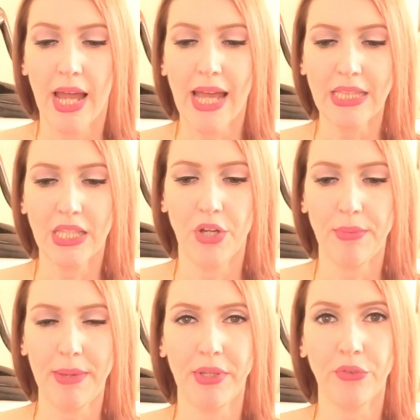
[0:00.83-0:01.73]
Hello,
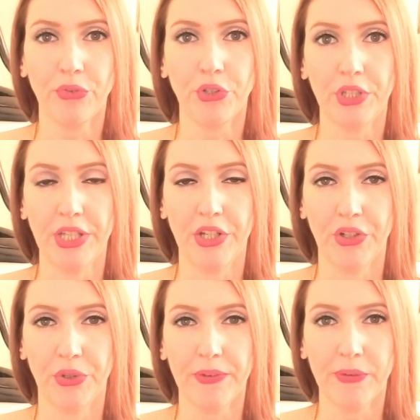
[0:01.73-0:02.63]
my beautiful
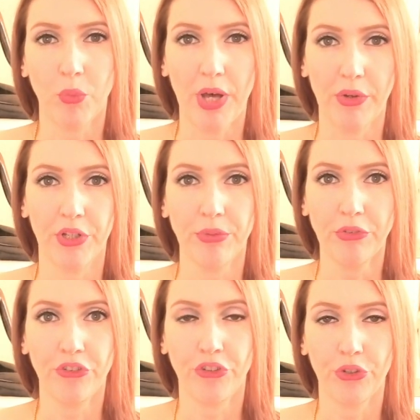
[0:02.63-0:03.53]
Leos. Welcome
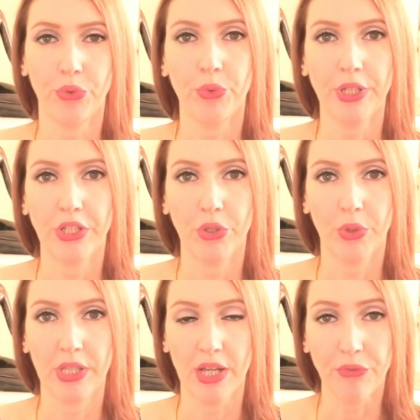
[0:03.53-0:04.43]
to
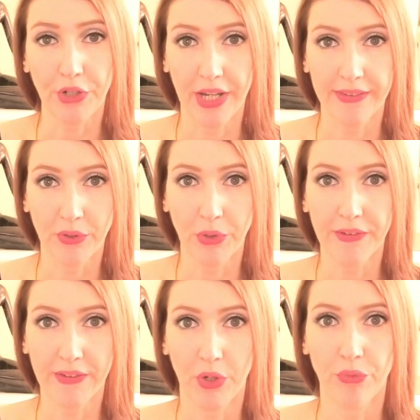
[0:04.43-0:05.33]
your love forecast
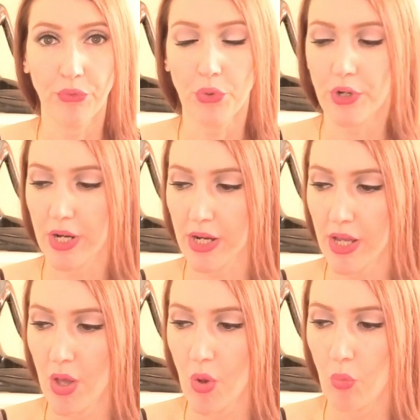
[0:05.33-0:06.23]
horoscope for
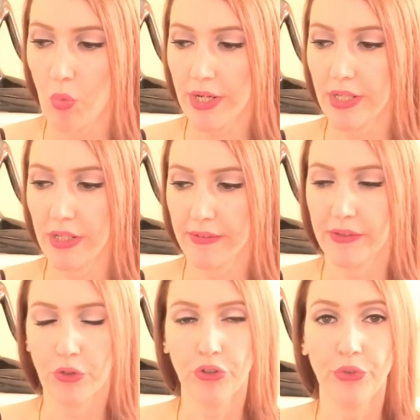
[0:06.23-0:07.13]
what is
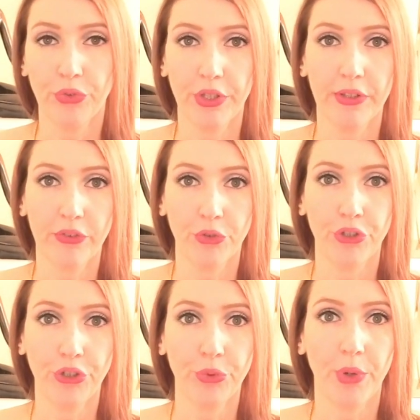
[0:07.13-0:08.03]
their true feelings for
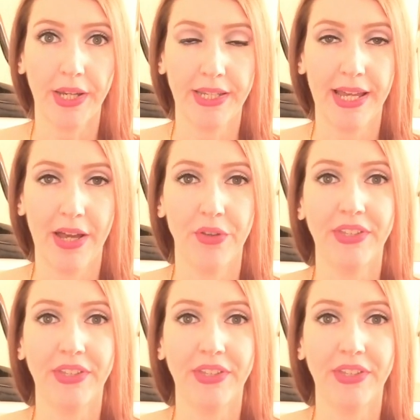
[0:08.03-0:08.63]
you right now.